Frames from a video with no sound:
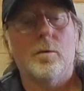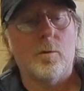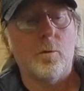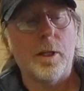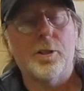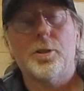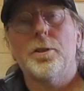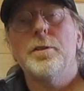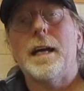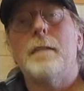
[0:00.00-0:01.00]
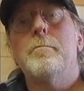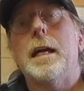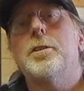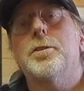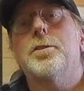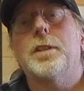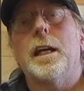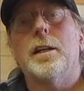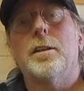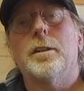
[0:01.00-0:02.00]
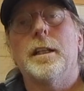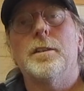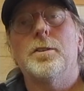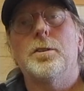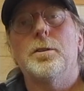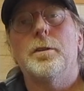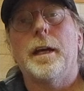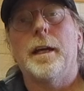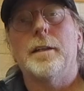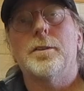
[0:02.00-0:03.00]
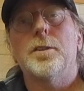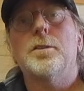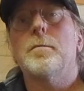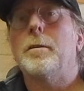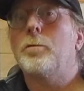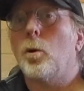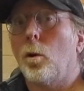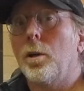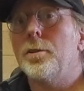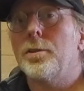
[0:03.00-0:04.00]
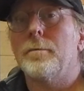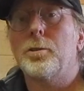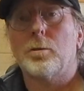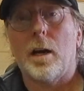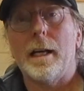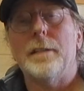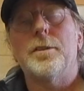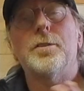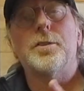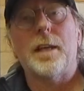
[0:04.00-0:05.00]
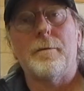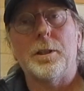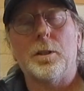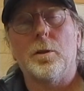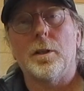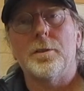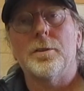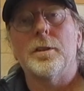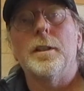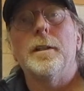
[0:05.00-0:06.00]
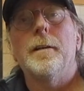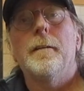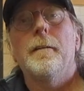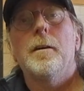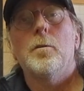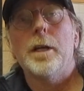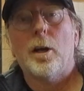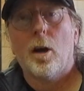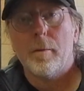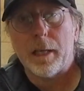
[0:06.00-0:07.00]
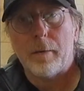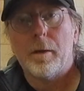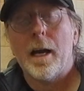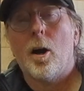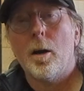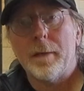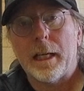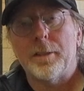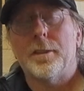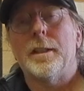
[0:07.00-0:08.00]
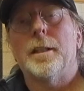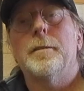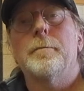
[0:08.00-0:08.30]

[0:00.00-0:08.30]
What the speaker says: we turned that major scale into a system of chords, of triads and seventh chords. We harmonize by harmonizing it.